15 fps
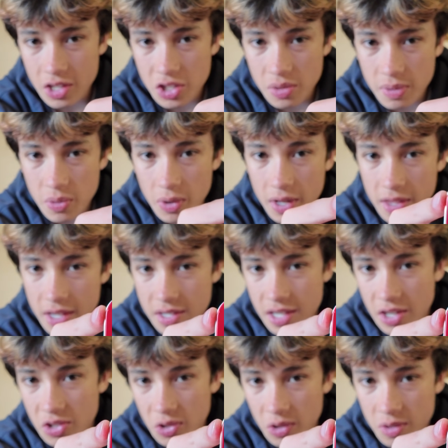this should be one of the
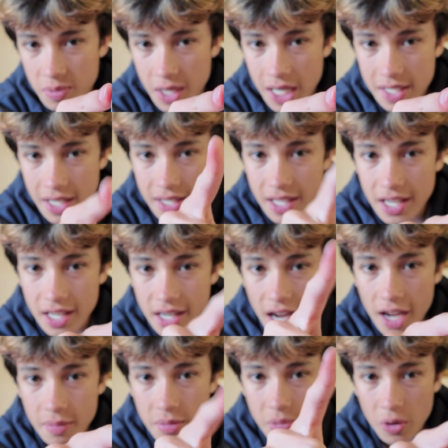essentials because I take an
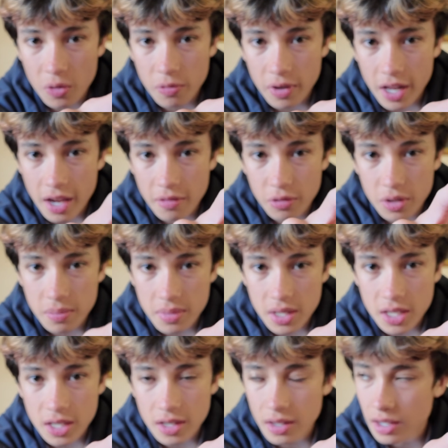ibuprofen every
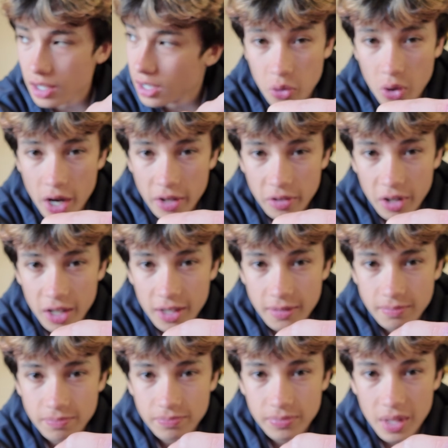meet before I
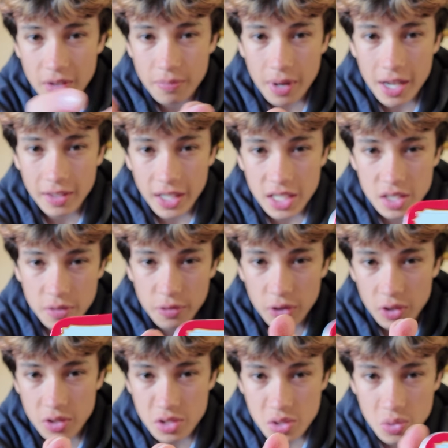run. If my legs are
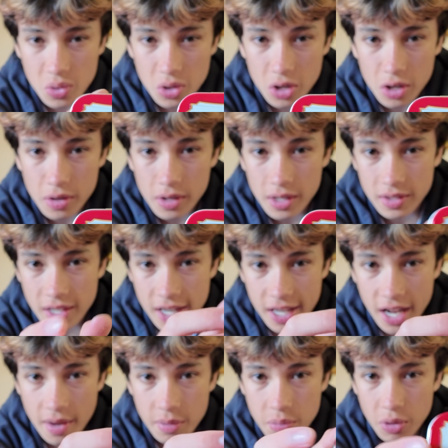feeling sore, take
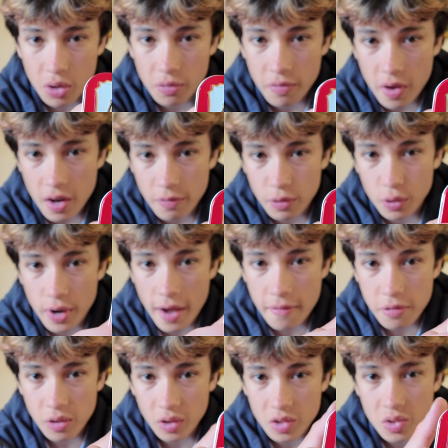an ibuprofen. If they're
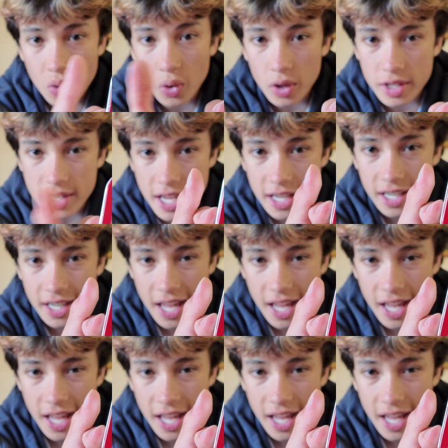not feeling sore, take